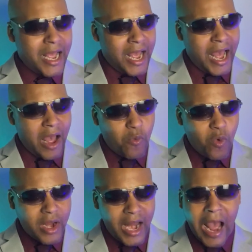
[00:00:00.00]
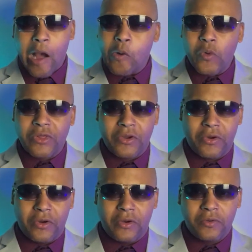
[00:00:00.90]
I went out with a
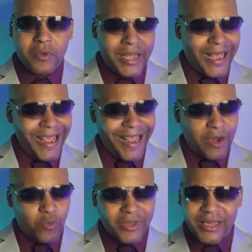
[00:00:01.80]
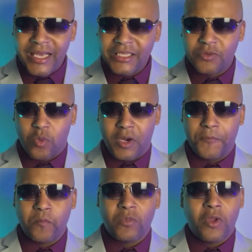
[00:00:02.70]
girl, and with this one,
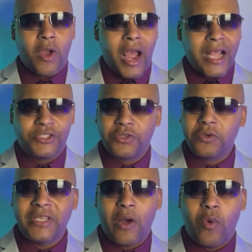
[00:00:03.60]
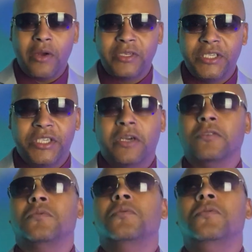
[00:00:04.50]
as soon as I walked in, she goes,
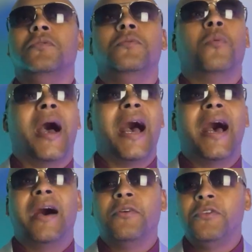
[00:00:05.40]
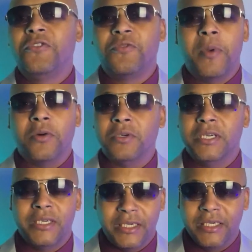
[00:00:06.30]
ooh, wow, you smell
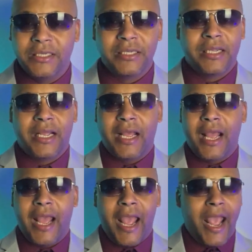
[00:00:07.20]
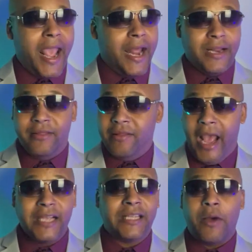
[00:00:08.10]
good. And
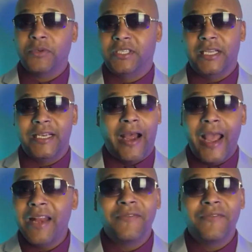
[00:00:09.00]
as I was sitting down, I hadn't even